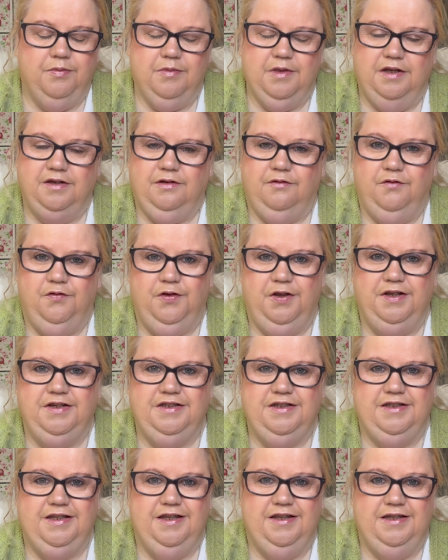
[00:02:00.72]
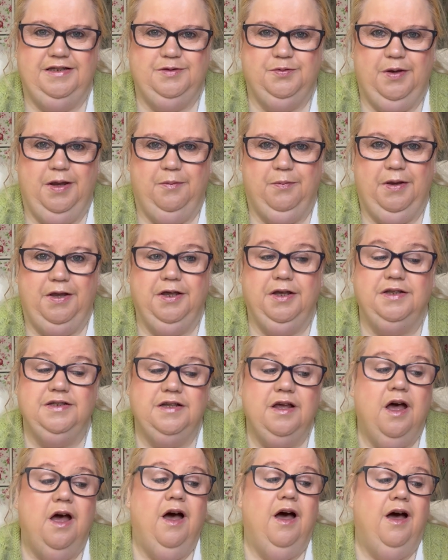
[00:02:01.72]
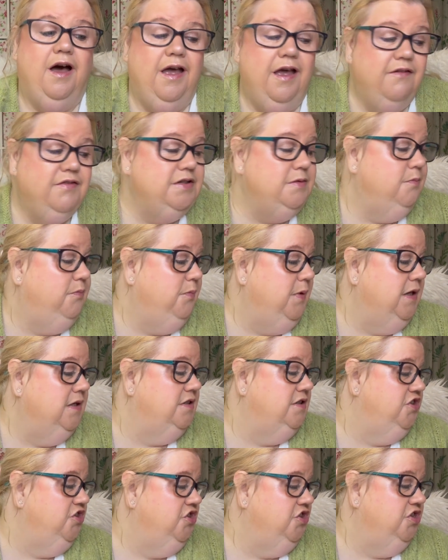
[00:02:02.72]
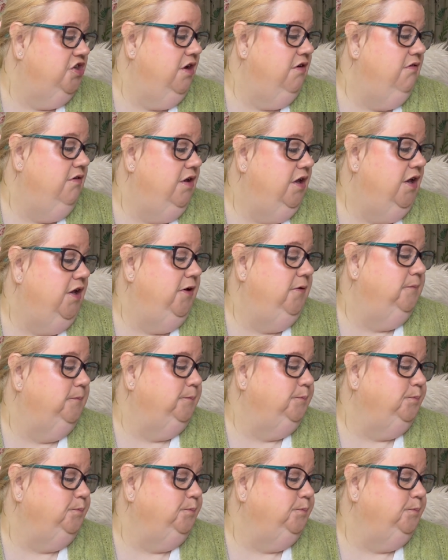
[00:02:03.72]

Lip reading: done for you this week because I have some bits to show you.